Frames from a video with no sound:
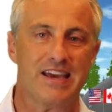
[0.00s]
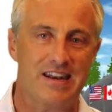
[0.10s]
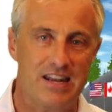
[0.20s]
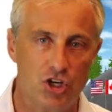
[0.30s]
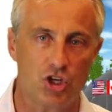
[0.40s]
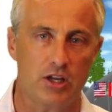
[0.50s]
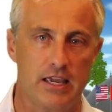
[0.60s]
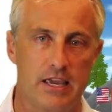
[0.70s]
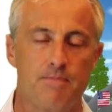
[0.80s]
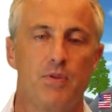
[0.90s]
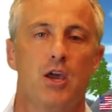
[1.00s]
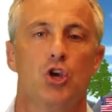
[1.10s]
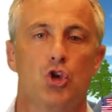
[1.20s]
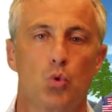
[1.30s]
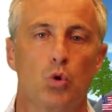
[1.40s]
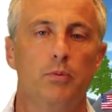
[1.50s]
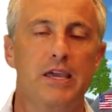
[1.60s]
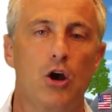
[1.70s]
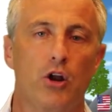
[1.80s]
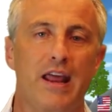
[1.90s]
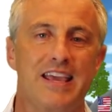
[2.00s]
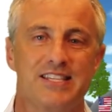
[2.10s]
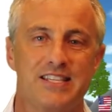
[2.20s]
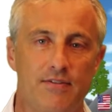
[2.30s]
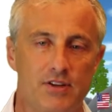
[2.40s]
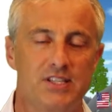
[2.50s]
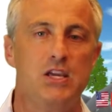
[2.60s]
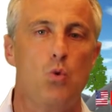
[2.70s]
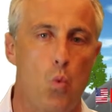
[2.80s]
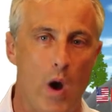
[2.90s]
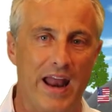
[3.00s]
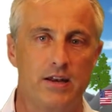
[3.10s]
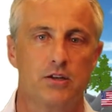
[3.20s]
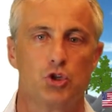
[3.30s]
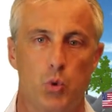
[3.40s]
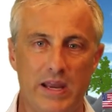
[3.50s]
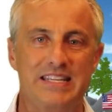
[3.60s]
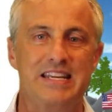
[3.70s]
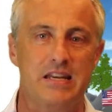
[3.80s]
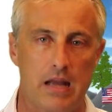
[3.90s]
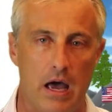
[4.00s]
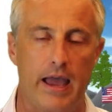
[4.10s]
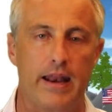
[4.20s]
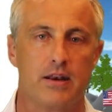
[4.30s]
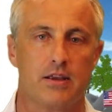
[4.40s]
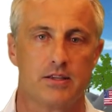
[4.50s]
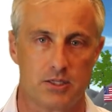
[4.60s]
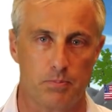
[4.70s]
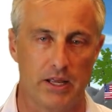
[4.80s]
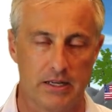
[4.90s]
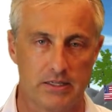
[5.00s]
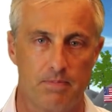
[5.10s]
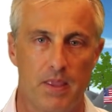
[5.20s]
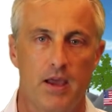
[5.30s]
Initially, you will be on a 71-29 split.